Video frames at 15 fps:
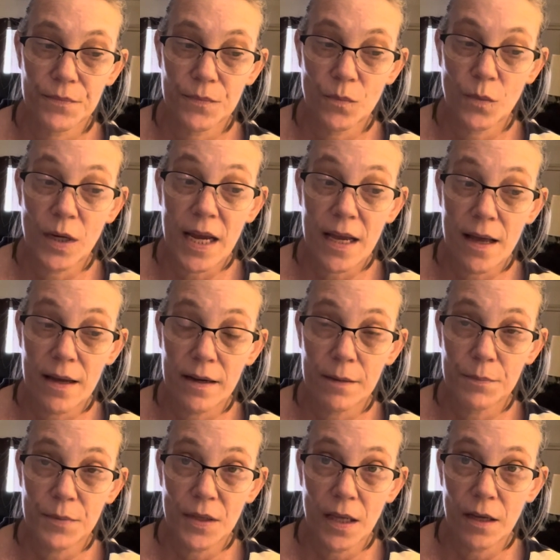when I got
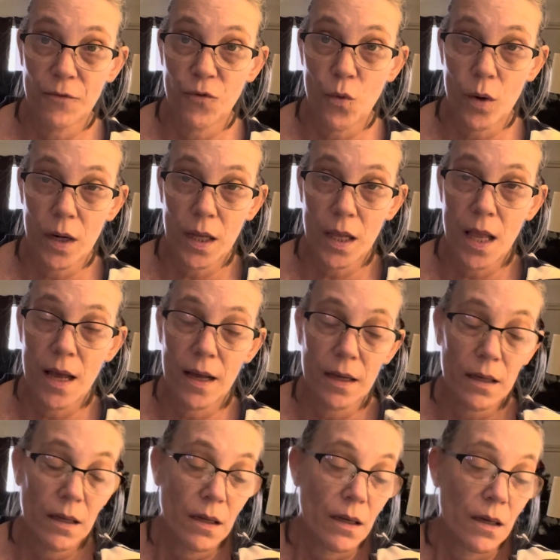up at like four o'clock
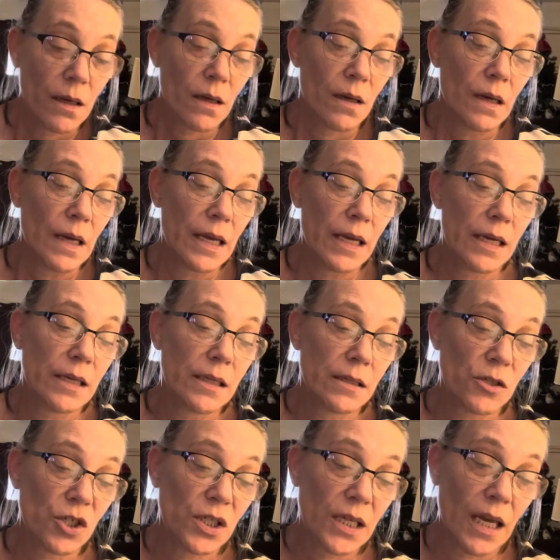and
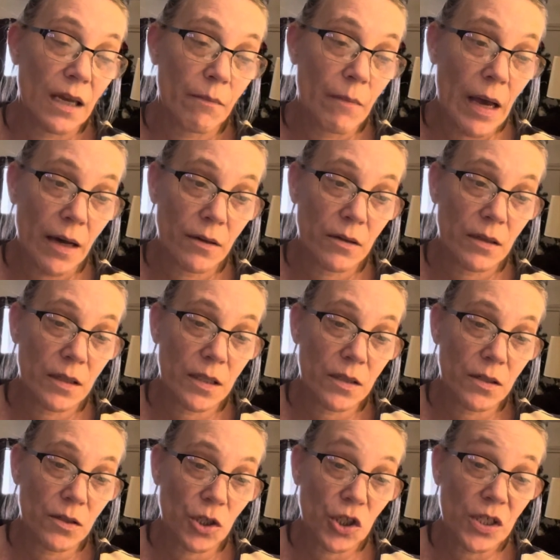she came out
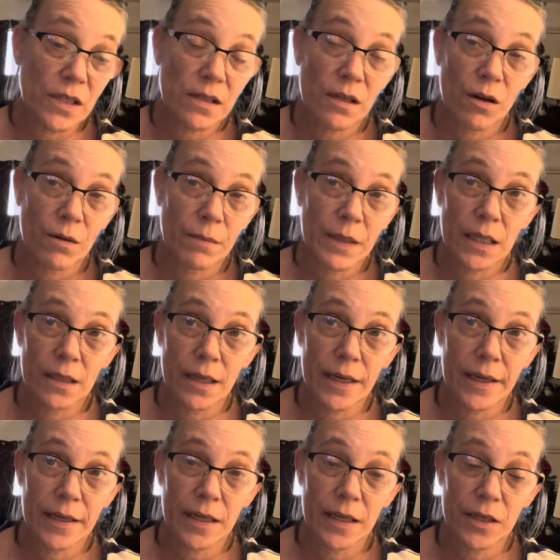and she saw me
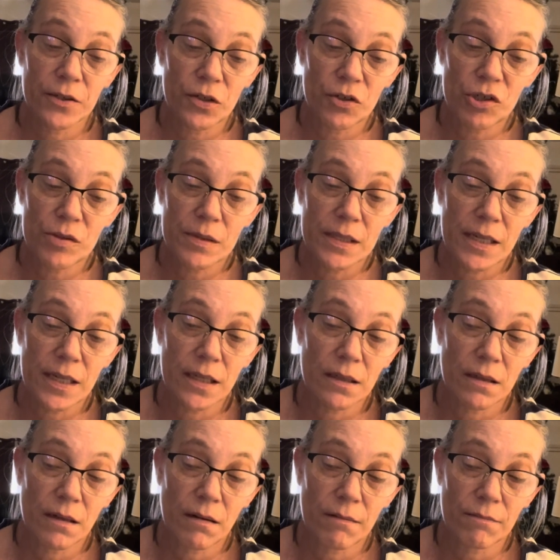laying here and she was like,
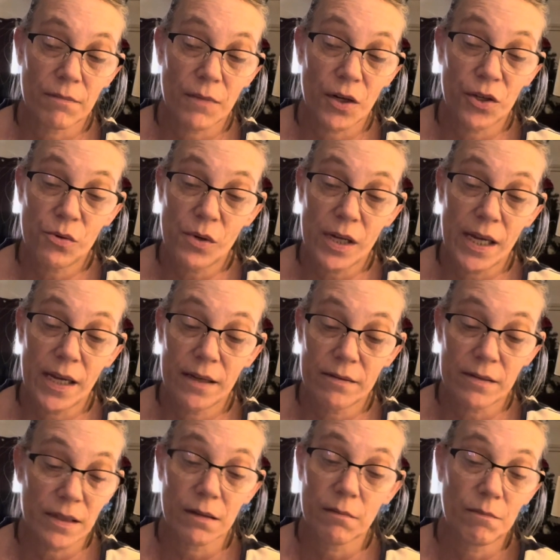um, are you okay?
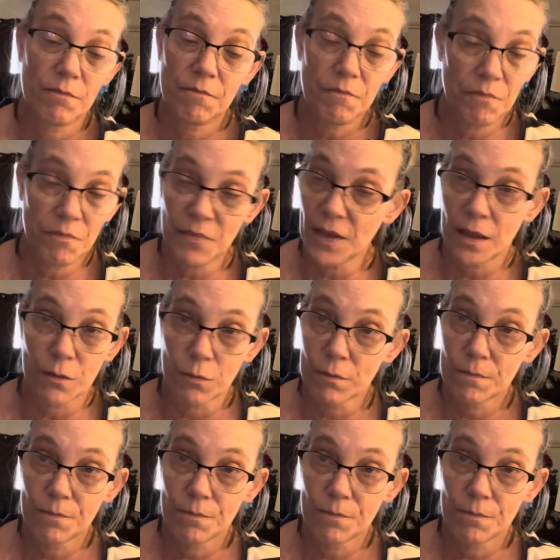No.